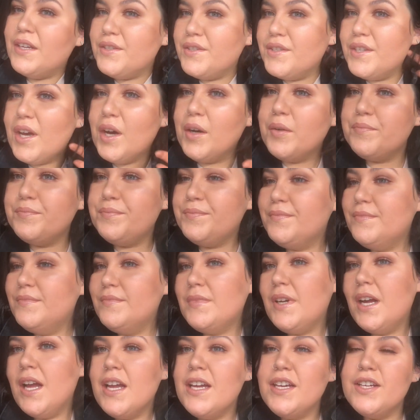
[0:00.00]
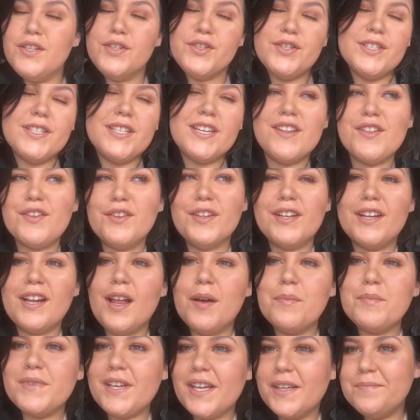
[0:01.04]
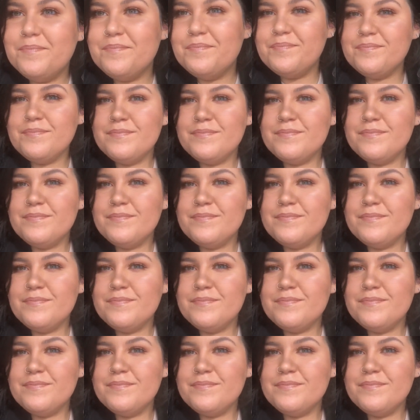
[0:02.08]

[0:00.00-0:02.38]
So, just another little update.